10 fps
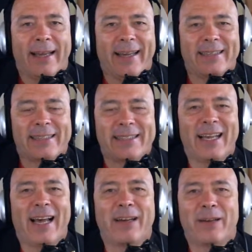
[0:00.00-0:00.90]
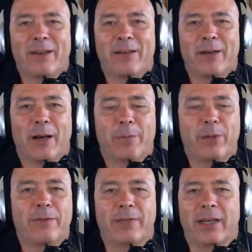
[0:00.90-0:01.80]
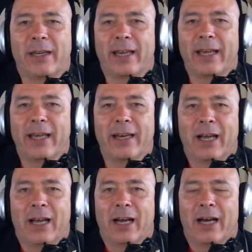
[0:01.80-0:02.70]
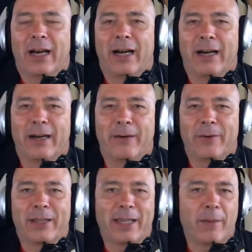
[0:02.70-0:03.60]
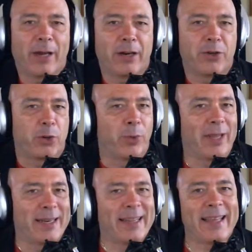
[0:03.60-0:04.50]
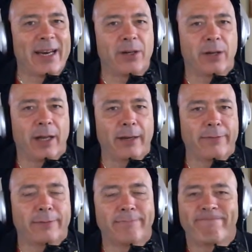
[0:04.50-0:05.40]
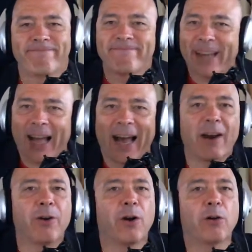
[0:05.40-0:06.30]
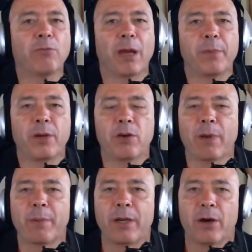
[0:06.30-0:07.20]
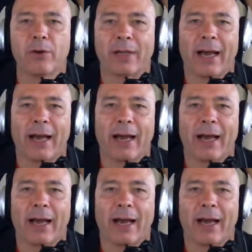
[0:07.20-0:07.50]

It's not uplifting. And when you think about it, do you really need that in your life? I don't know. Maybe you do, maybe you don't.